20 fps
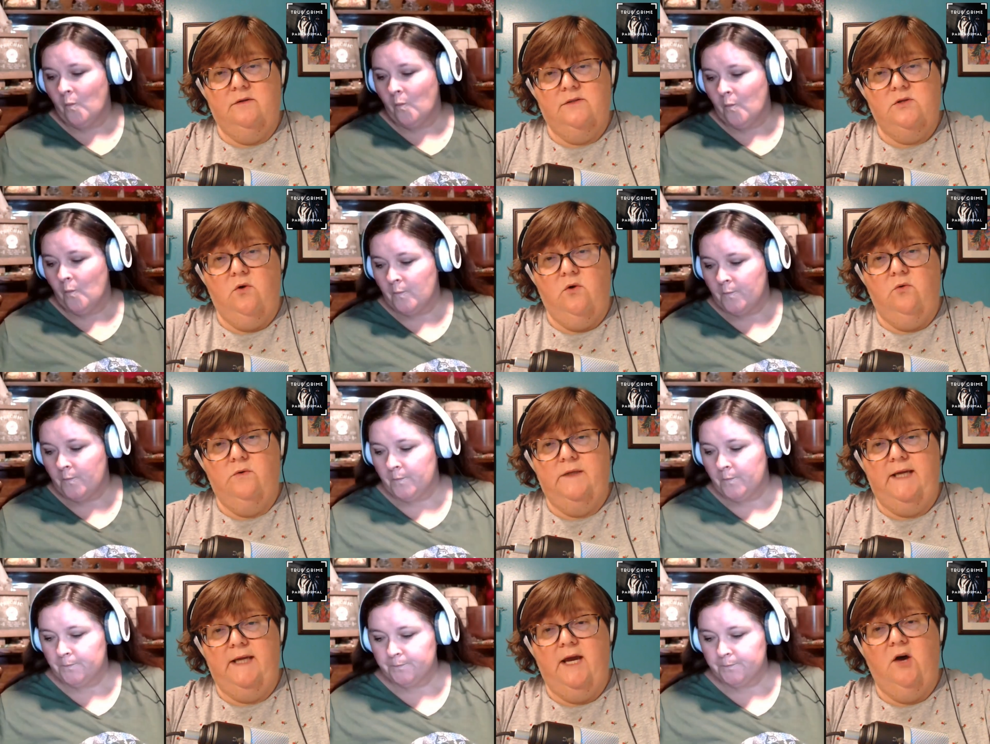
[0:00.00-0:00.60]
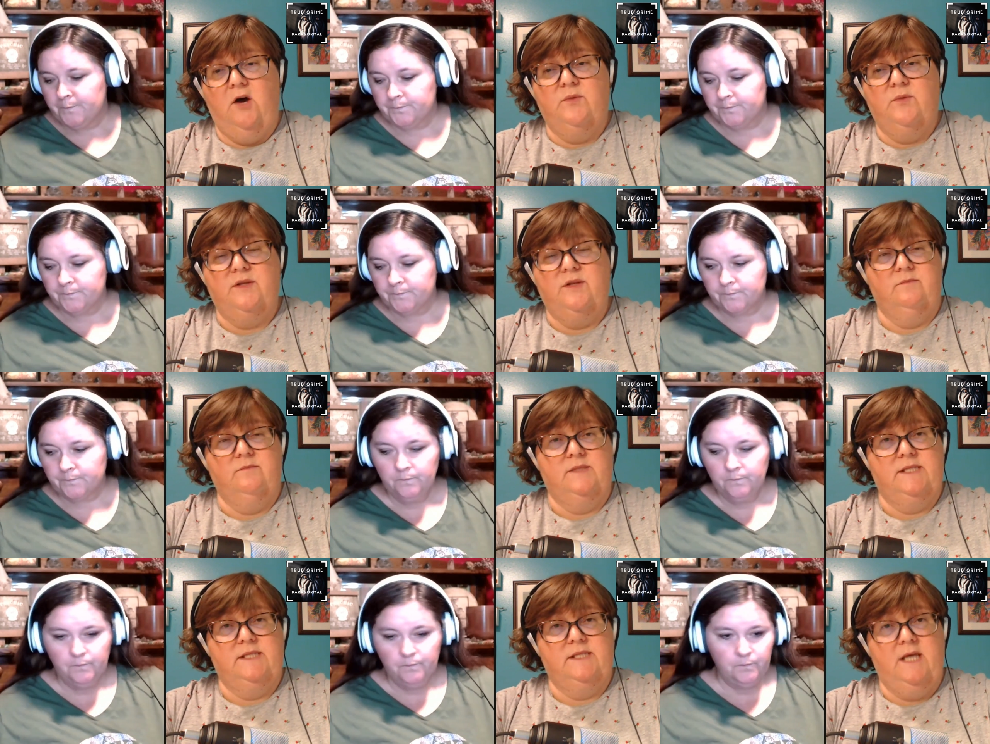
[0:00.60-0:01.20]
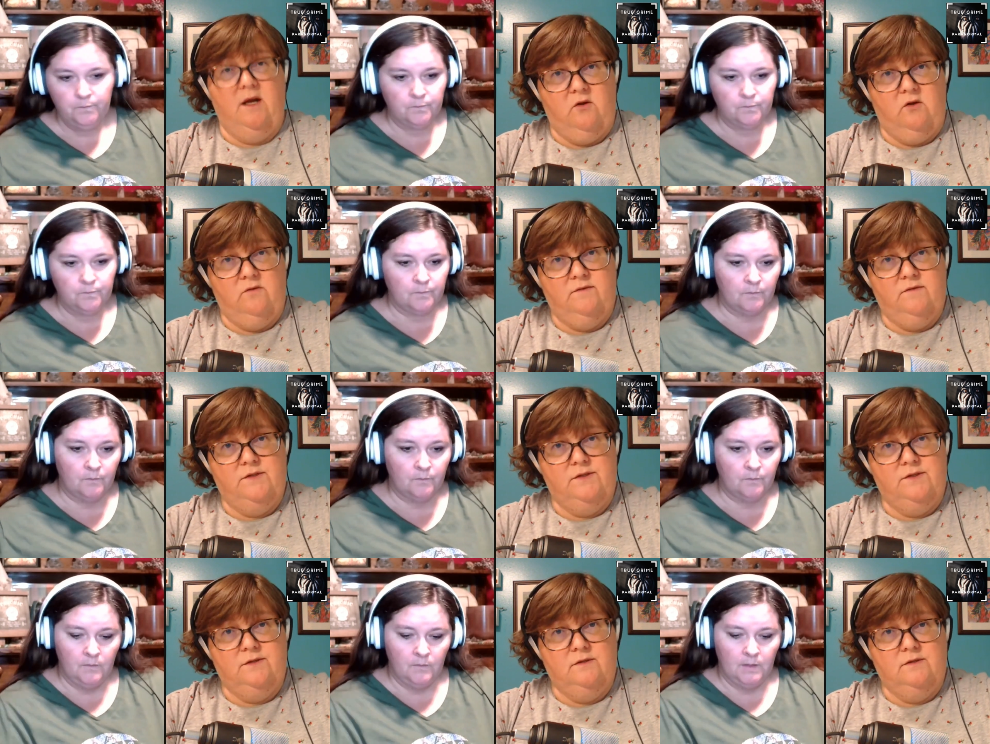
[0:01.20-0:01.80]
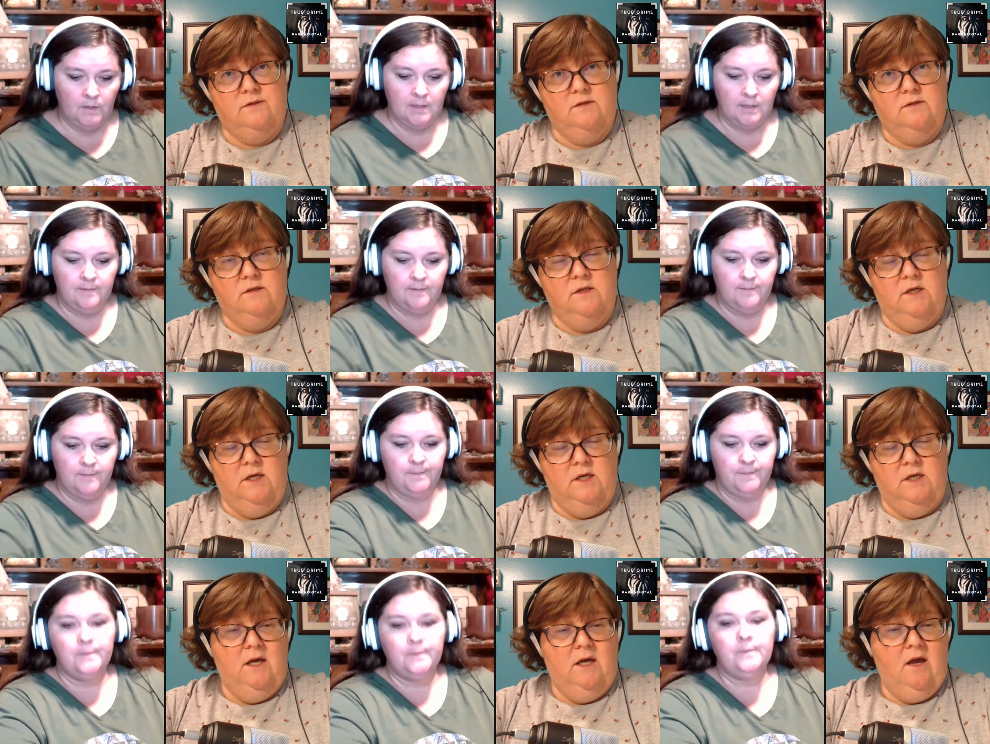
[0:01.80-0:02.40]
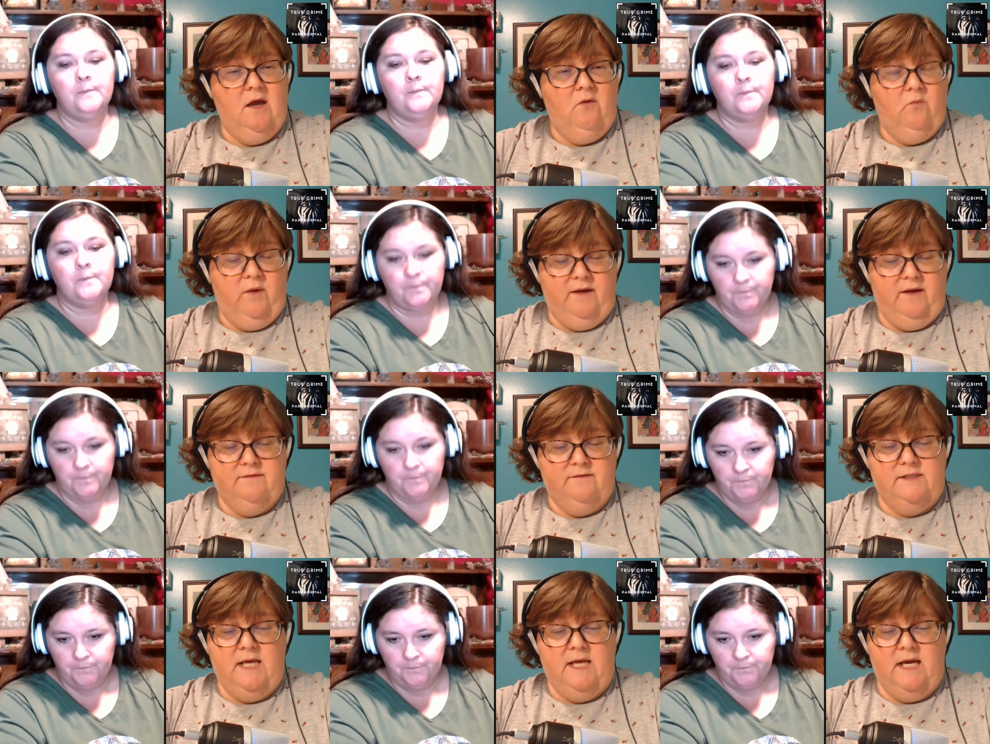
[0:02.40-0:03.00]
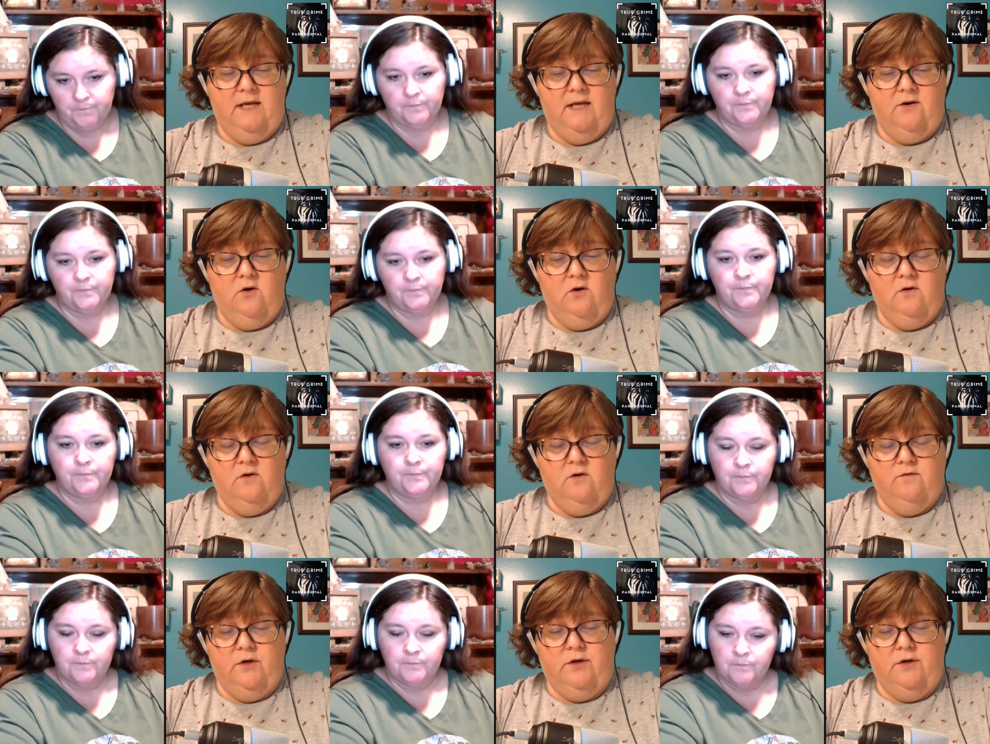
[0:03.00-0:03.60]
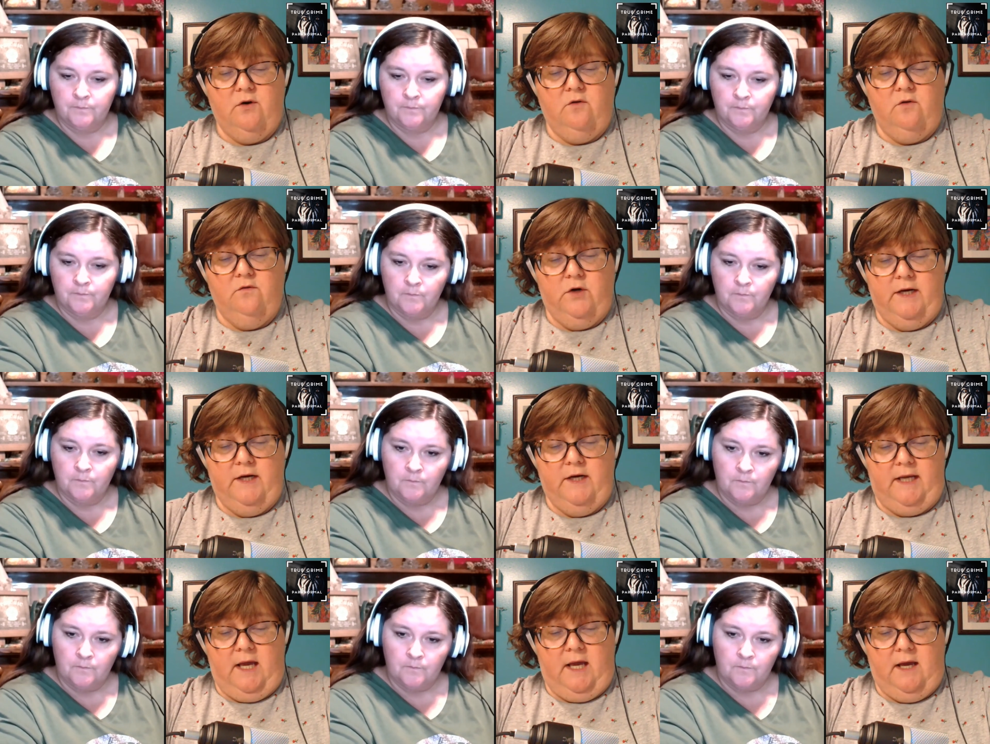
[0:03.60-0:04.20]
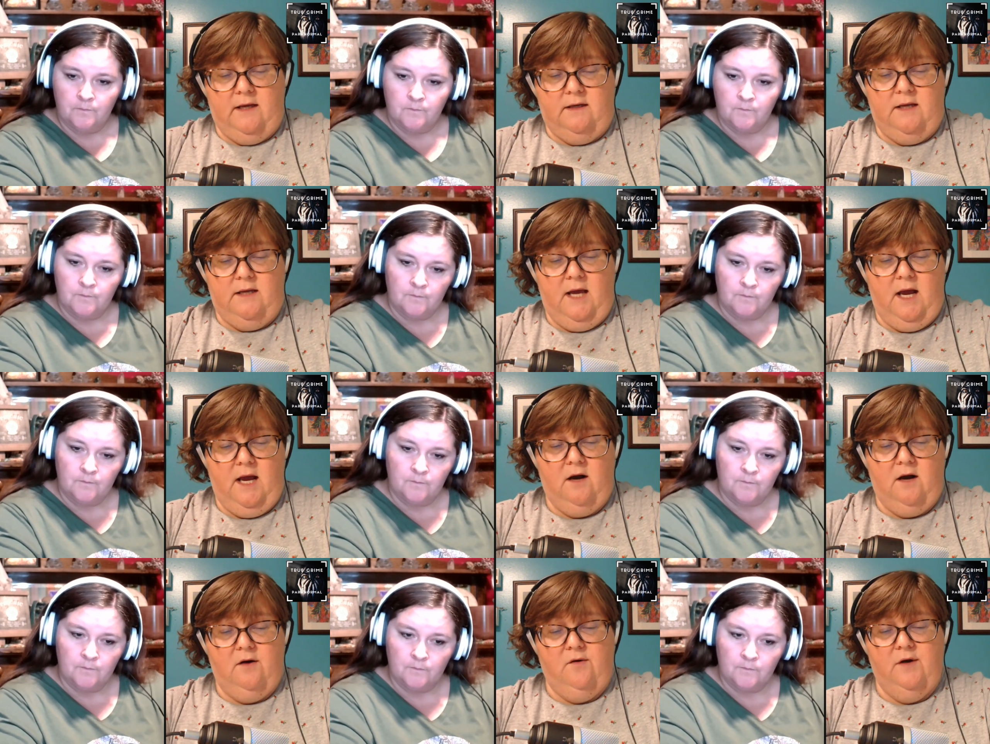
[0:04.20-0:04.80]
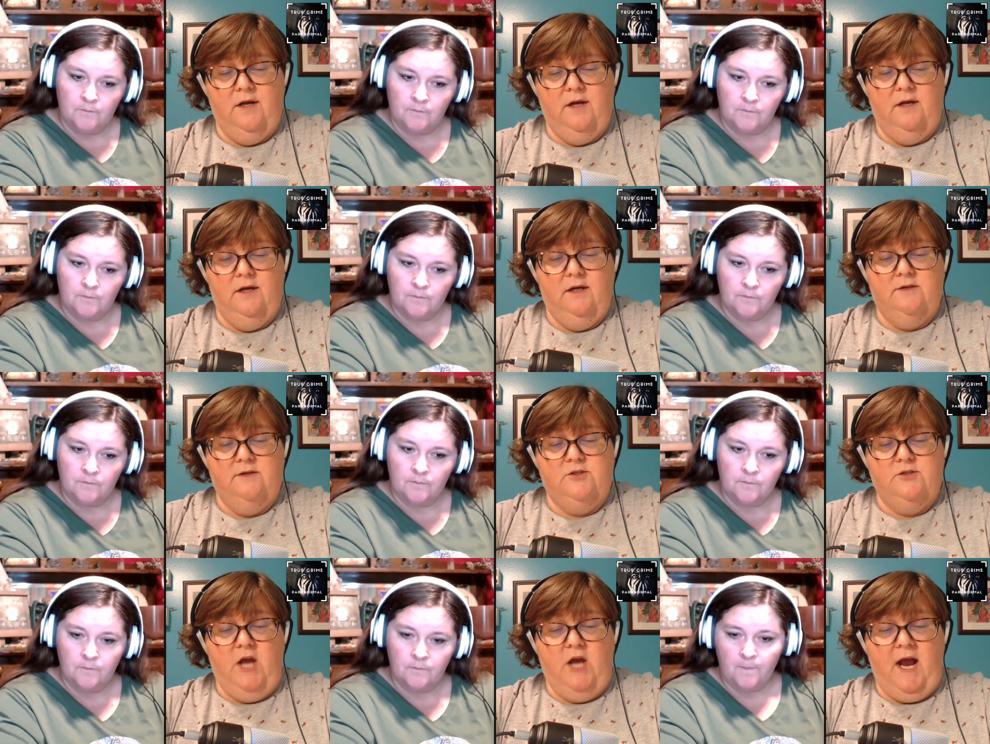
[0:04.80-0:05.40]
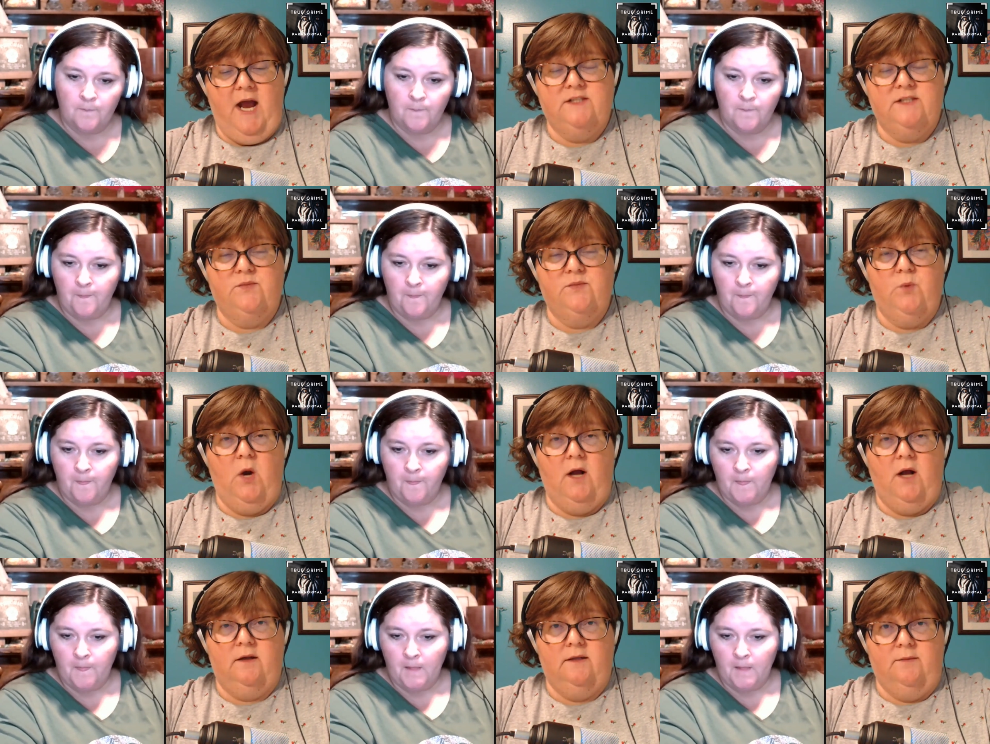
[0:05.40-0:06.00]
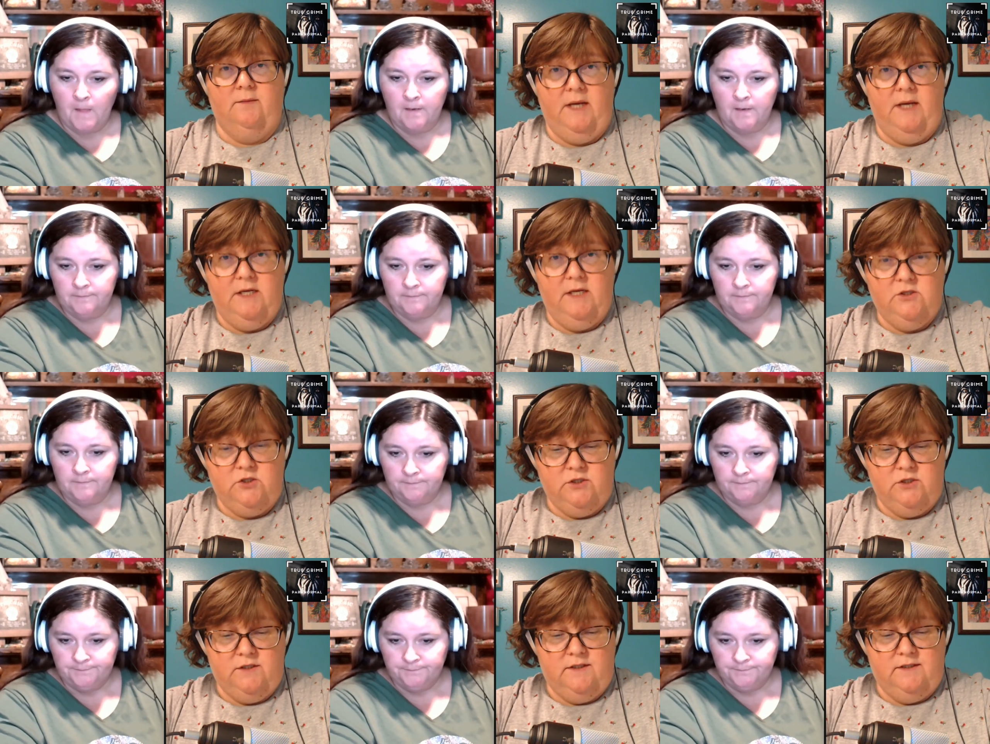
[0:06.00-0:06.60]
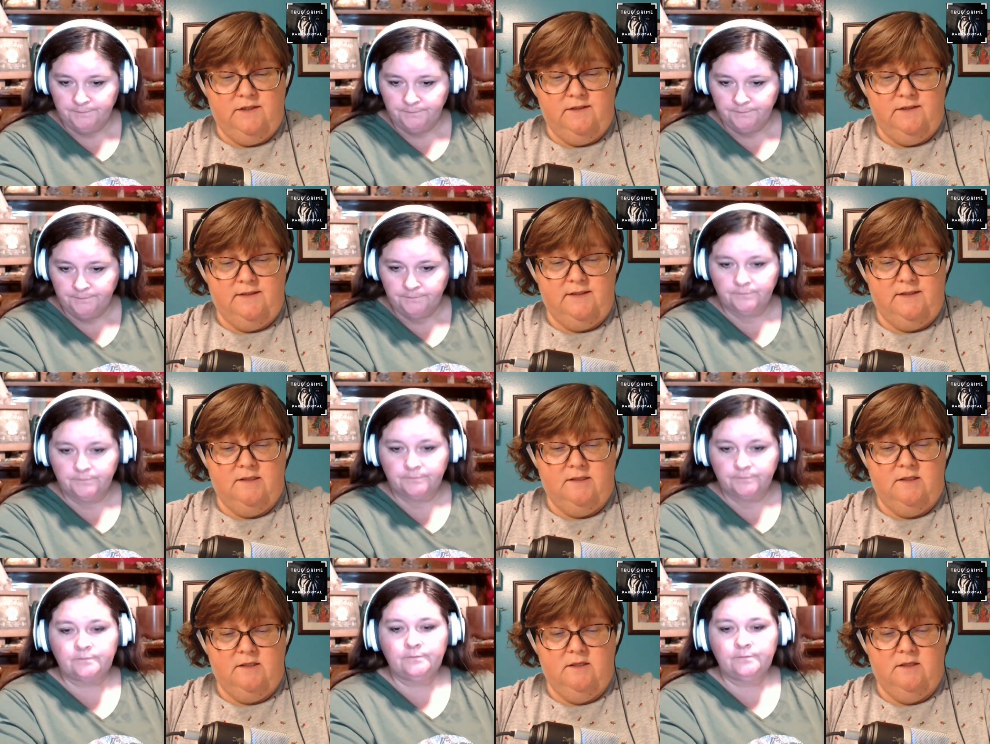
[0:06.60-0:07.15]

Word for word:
Speaker 1: only helped themselves. And we've mm -hmm. said over and over again how Chad's proclamations